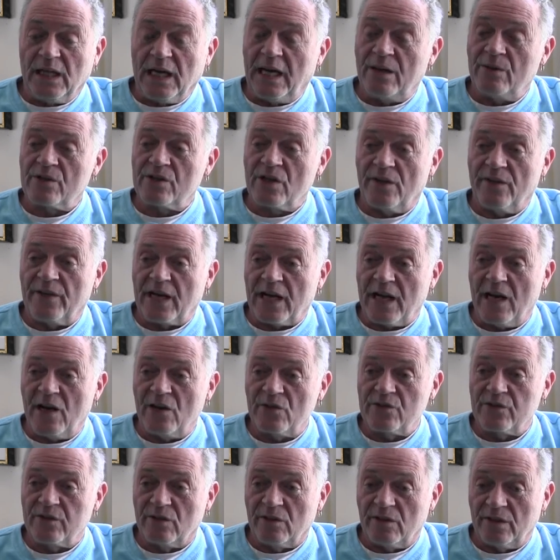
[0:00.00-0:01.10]
I was on the
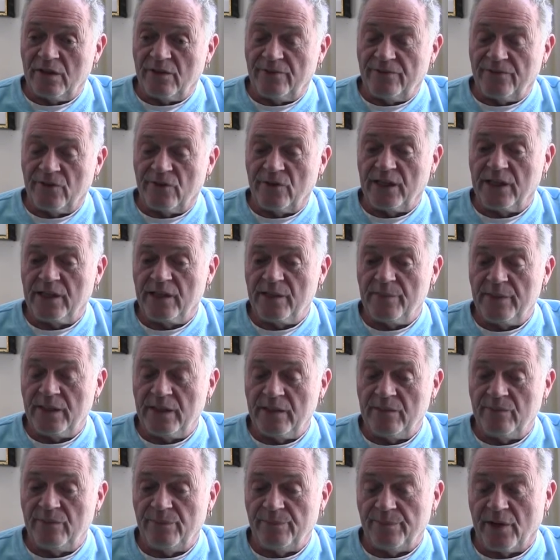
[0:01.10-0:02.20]
council for him,
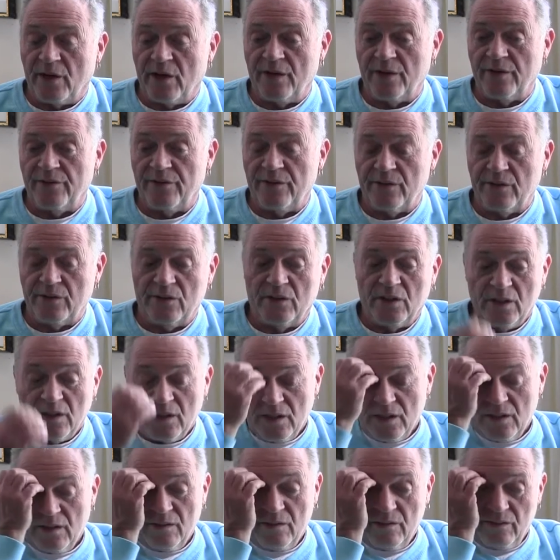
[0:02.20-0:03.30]
and part of the
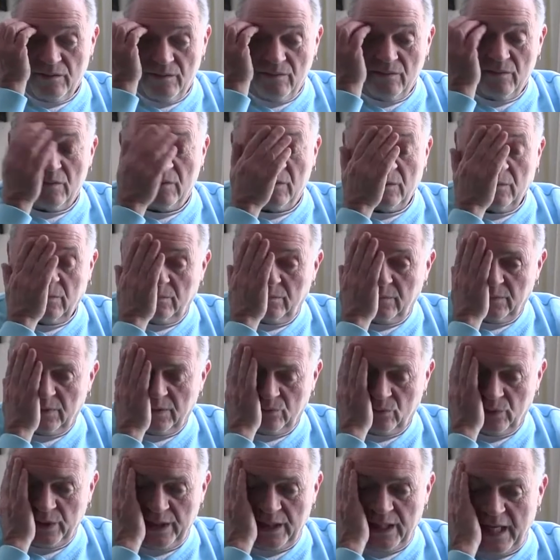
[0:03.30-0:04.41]

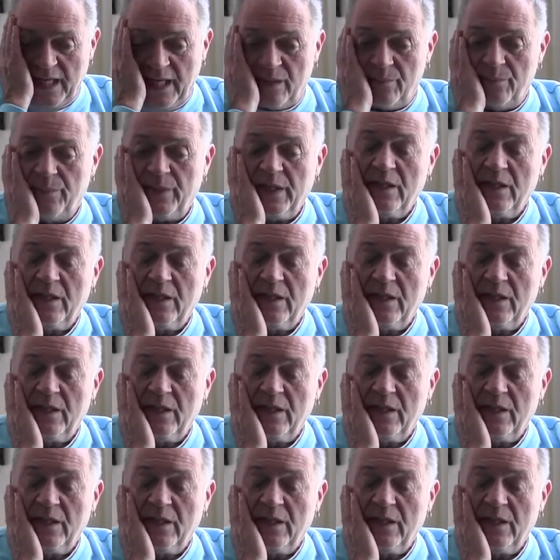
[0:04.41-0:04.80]
we had